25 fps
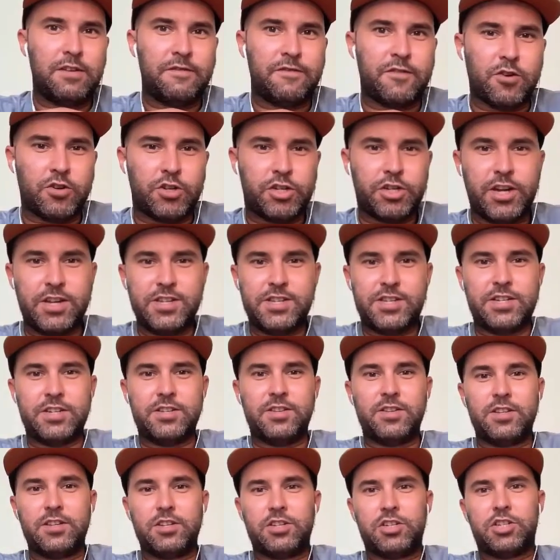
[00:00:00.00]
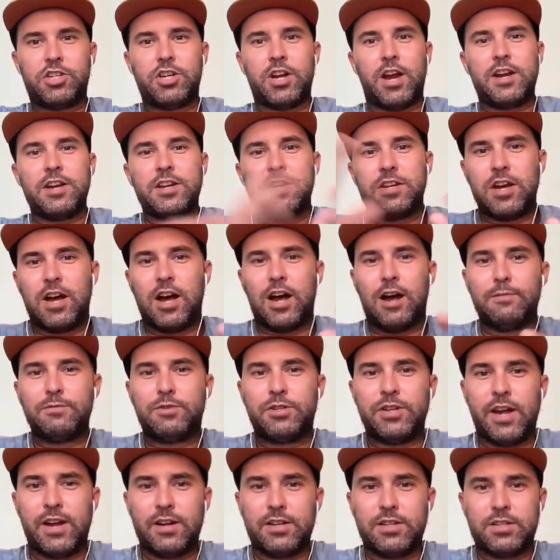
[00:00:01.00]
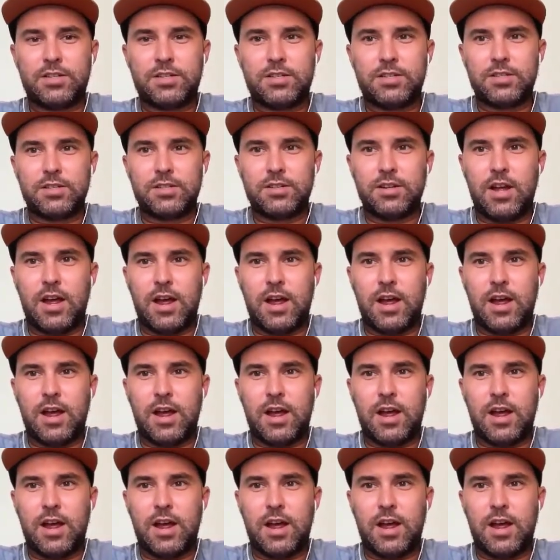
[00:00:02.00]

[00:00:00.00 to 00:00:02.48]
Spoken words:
If you're chasing these shiny objects,